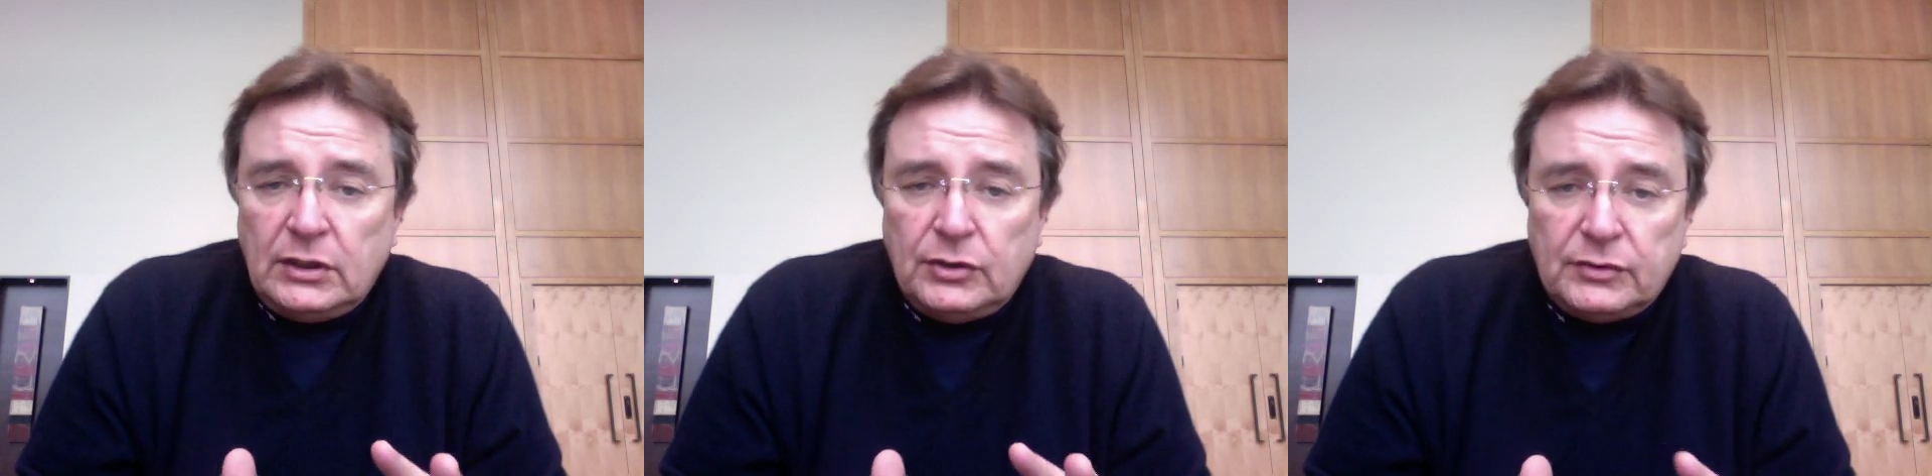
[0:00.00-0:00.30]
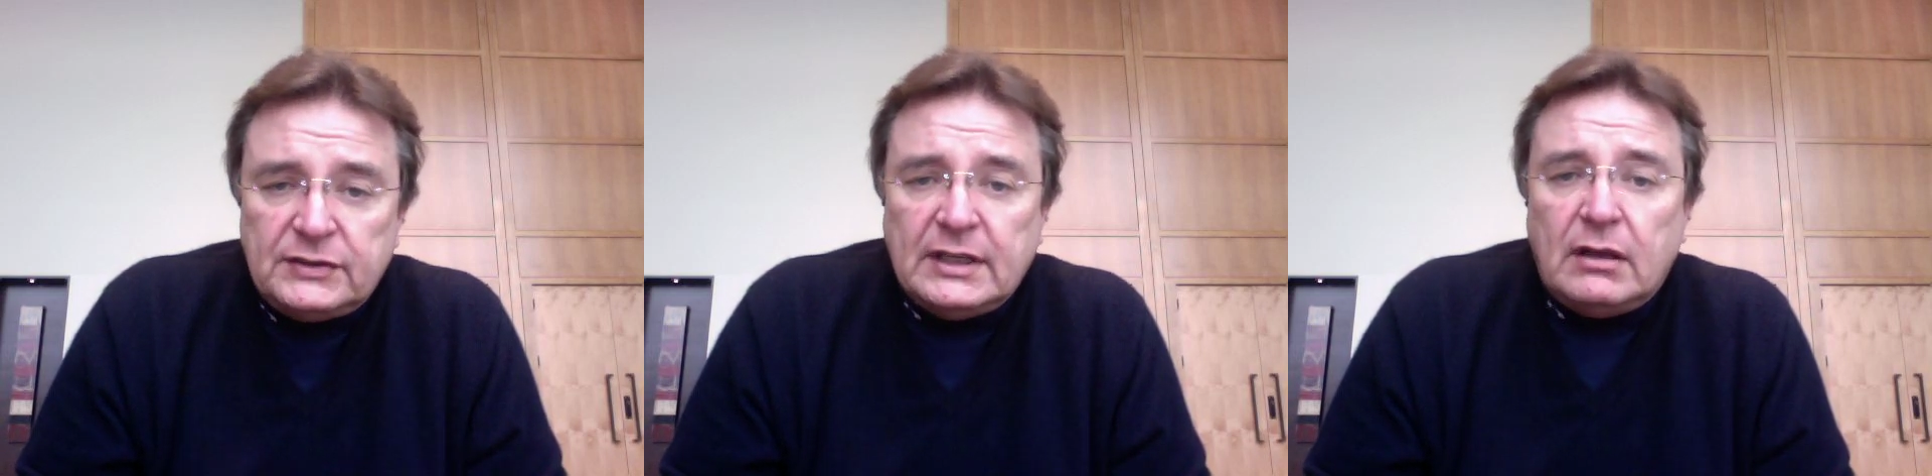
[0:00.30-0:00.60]

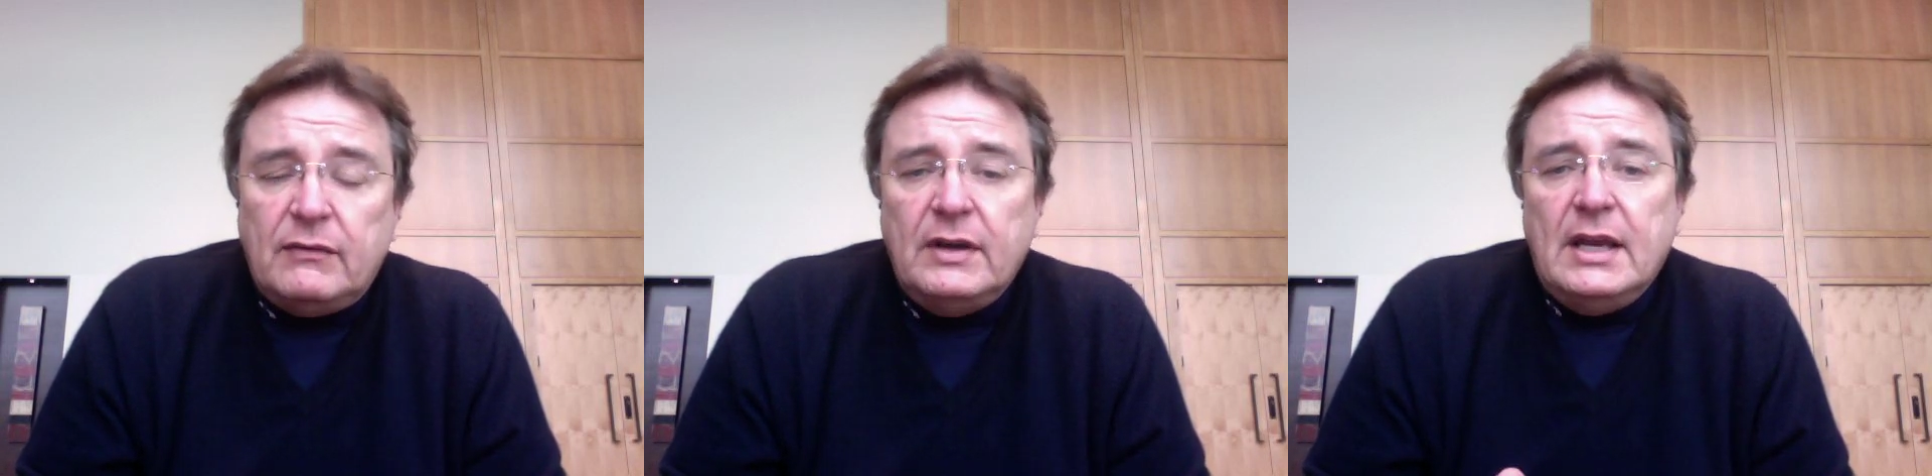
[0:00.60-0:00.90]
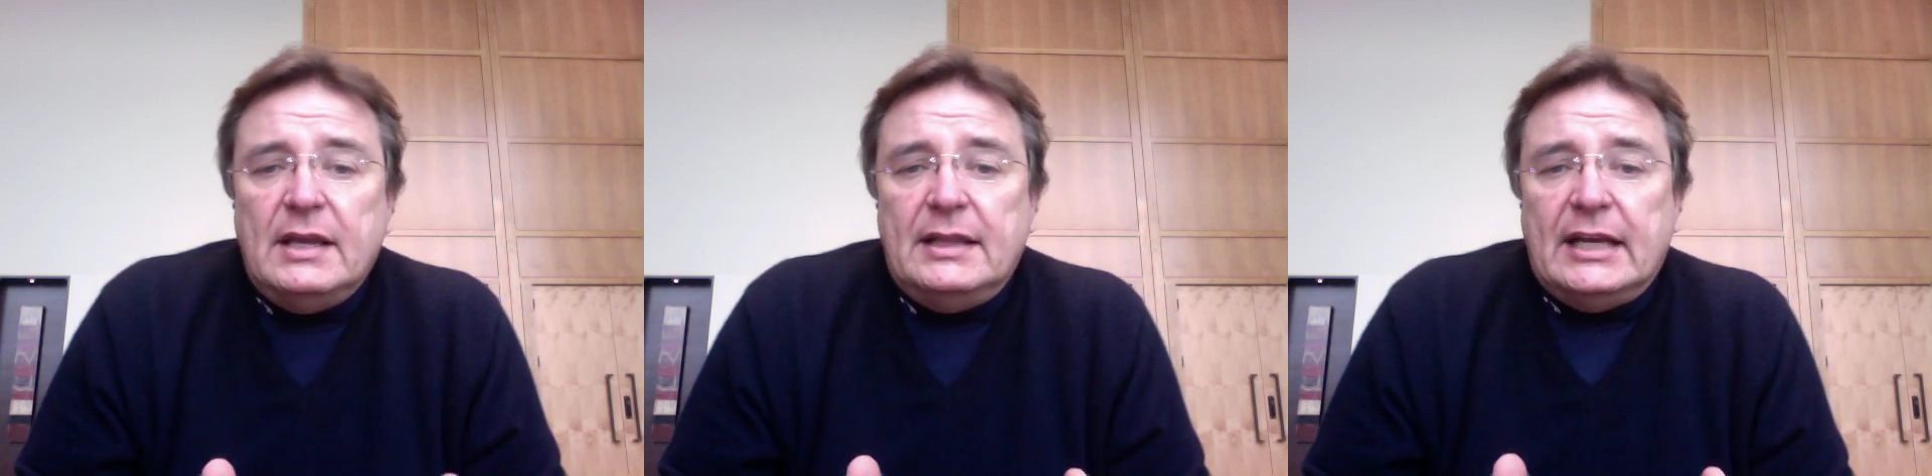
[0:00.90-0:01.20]
yourself.
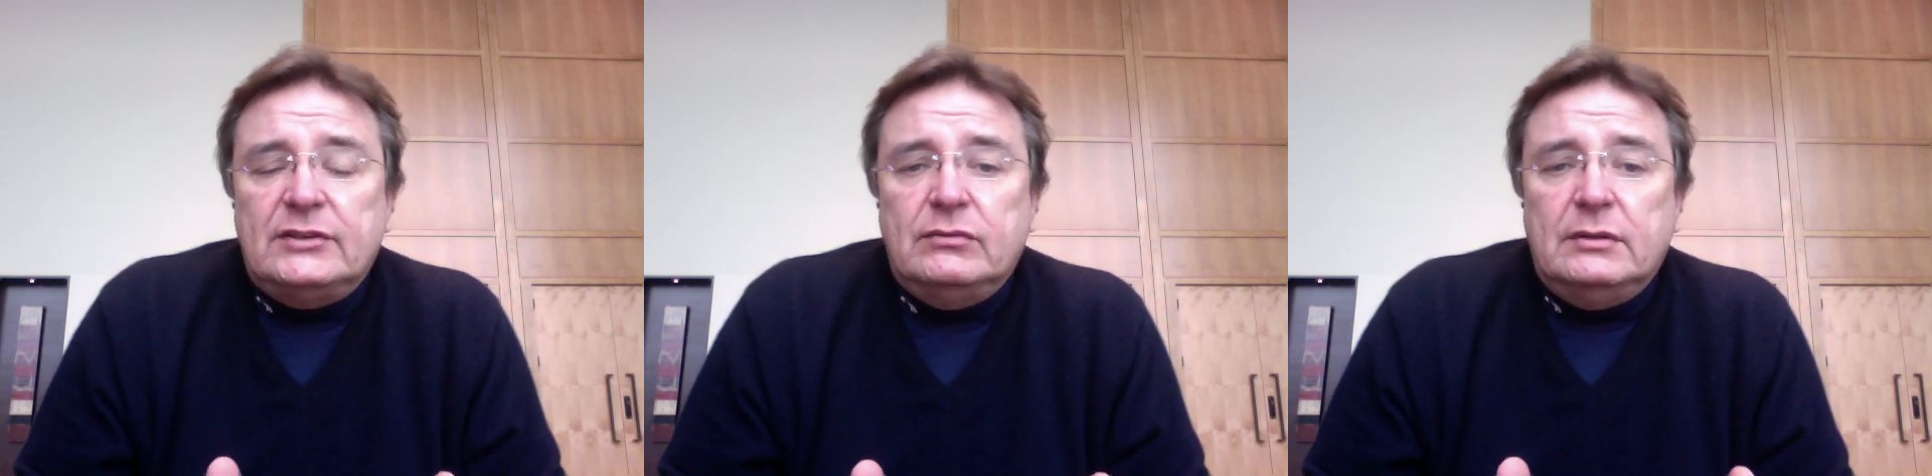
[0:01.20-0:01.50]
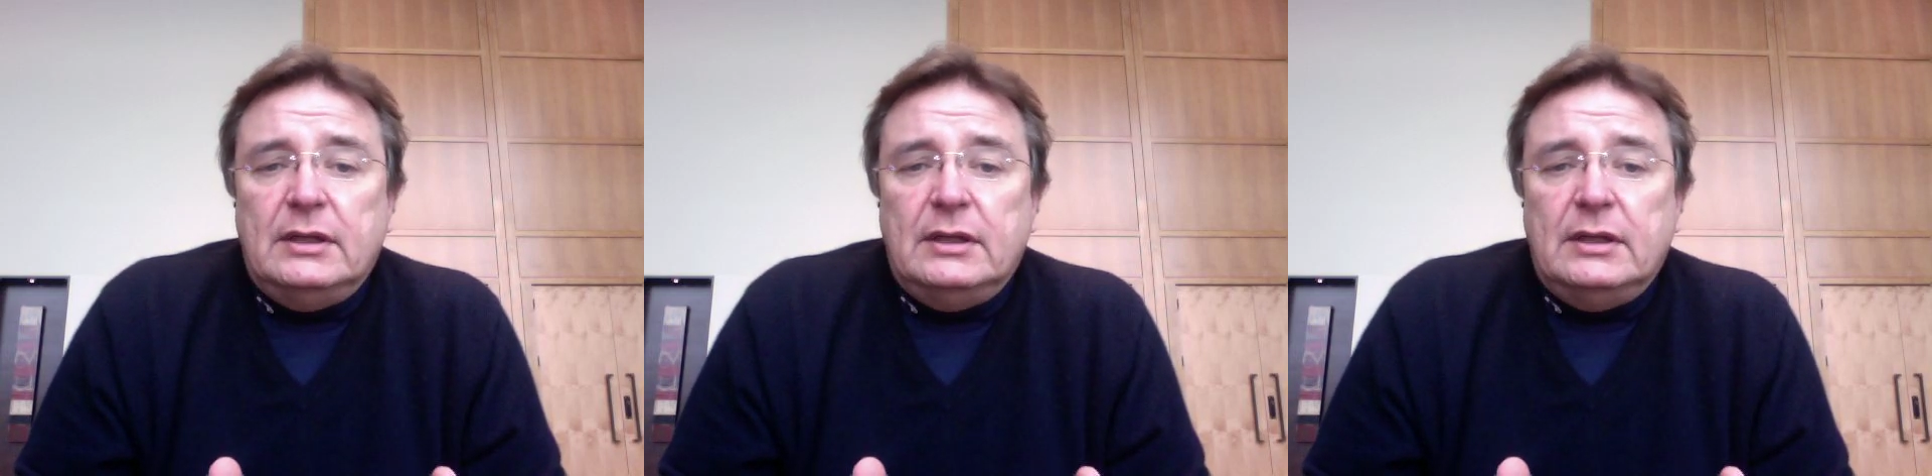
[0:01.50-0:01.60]
That's what